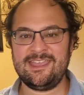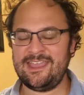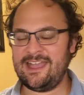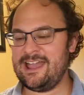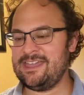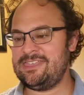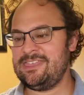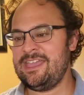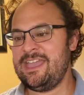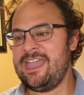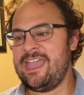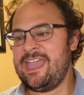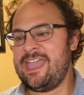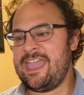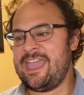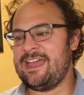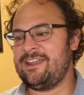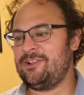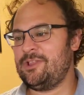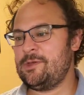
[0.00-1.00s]

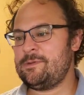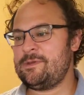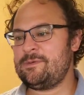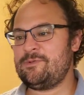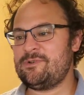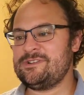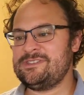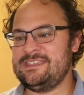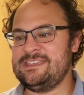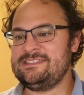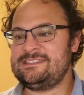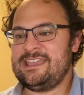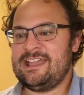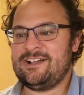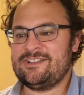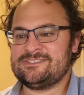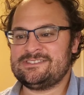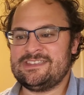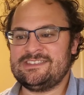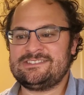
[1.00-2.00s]
And a little bit more
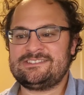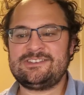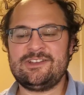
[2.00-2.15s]
details is,